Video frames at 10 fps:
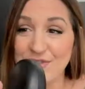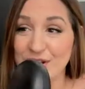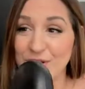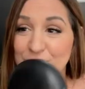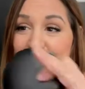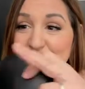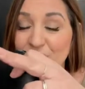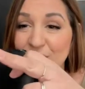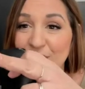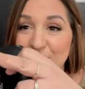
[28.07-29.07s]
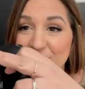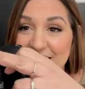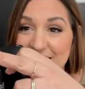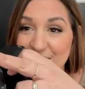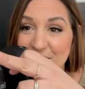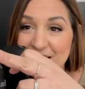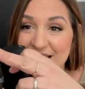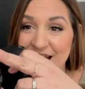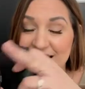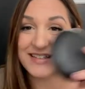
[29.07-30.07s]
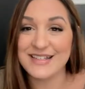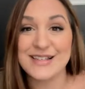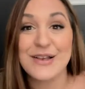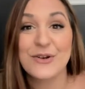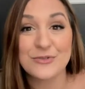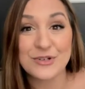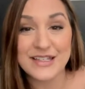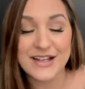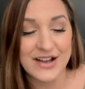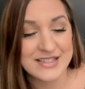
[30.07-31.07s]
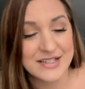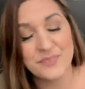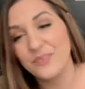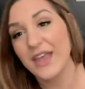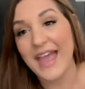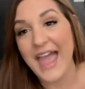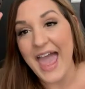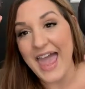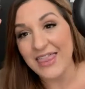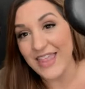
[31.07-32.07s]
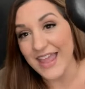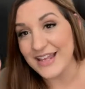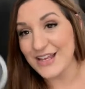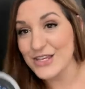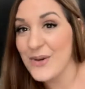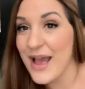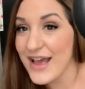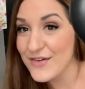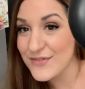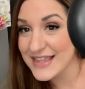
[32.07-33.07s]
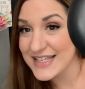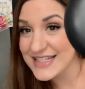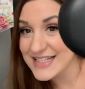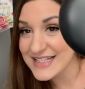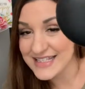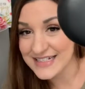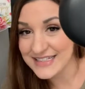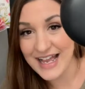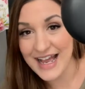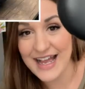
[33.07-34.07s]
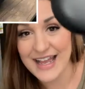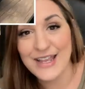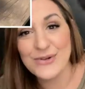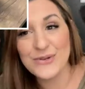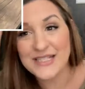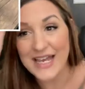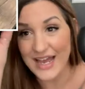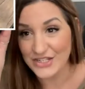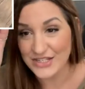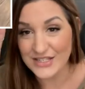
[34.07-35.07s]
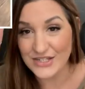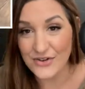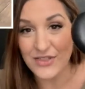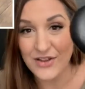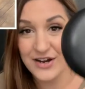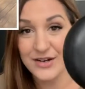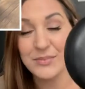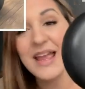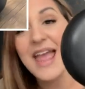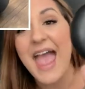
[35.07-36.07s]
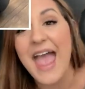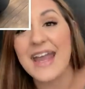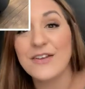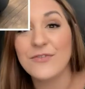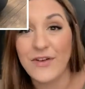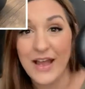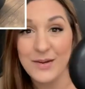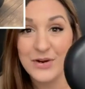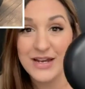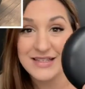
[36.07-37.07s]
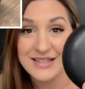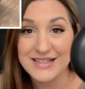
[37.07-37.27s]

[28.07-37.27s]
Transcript: the little retro look with these spin dials, really awesome. And then you have this little guy who attaches to your alarm and it vibrates.